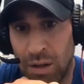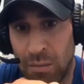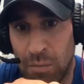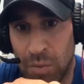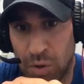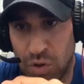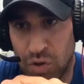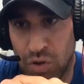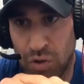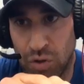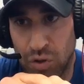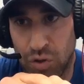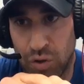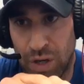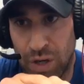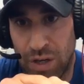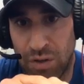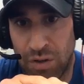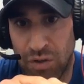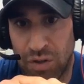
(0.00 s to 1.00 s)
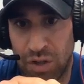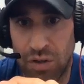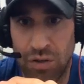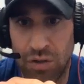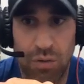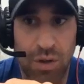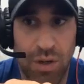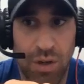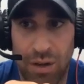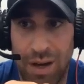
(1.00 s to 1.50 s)
personal trainers that
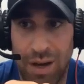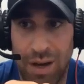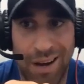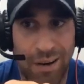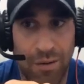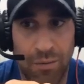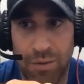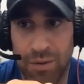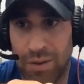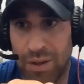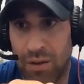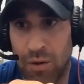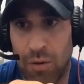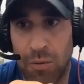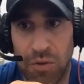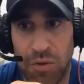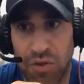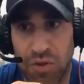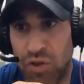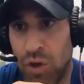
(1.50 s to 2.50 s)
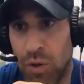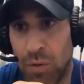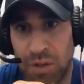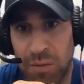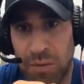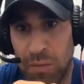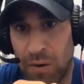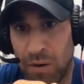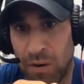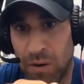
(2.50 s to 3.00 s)
you can hire with like almost no
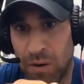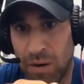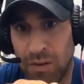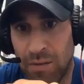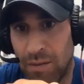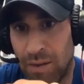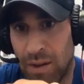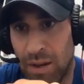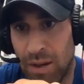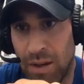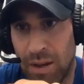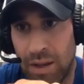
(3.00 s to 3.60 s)
experience,